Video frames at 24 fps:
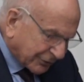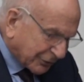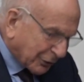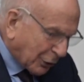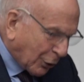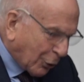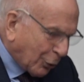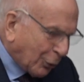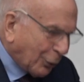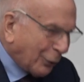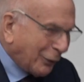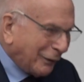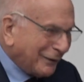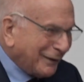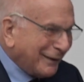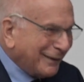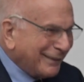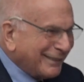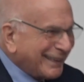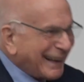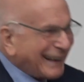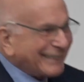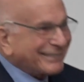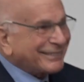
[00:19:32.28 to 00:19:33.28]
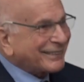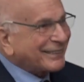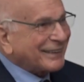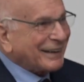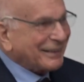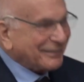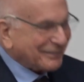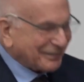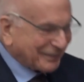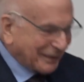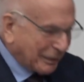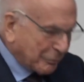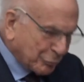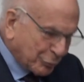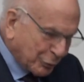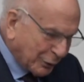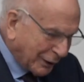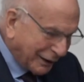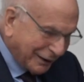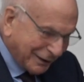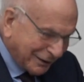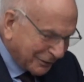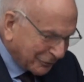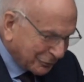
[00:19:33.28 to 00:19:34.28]
So in that sense, I'm
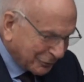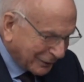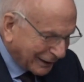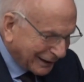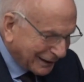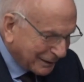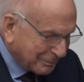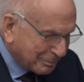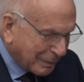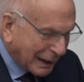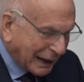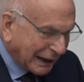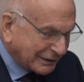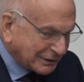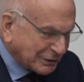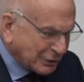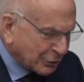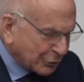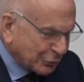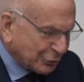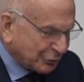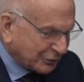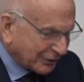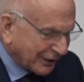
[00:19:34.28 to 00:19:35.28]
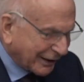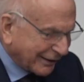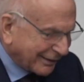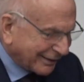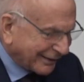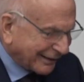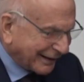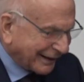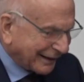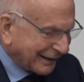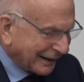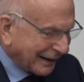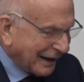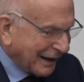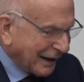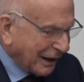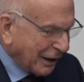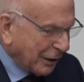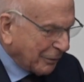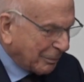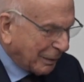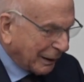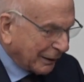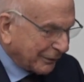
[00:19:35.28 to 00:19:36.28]
bringing really bad news, I think,
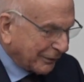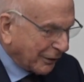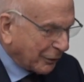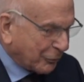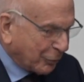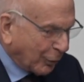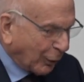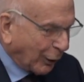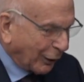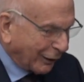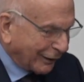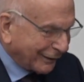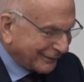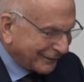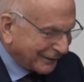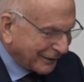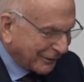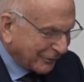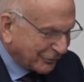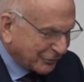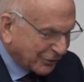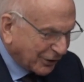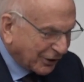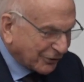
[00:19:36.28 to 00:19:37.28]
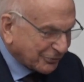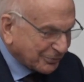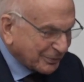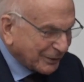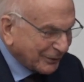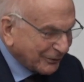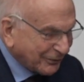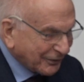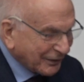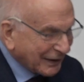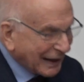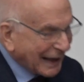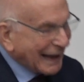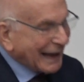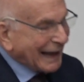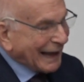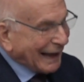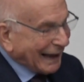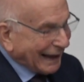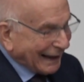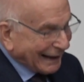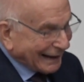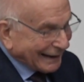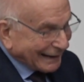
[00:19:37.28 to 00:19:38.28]
about the quality of judgment.
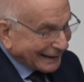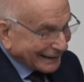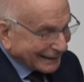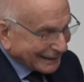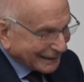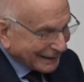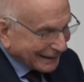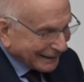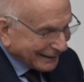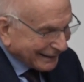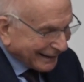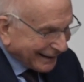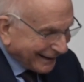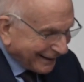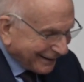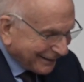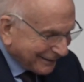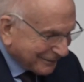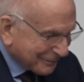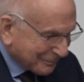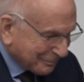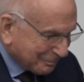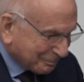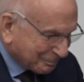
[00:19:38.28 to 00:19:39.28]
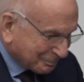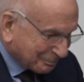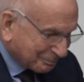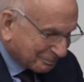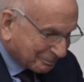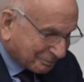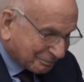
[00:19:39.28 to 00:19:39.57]
Uh, and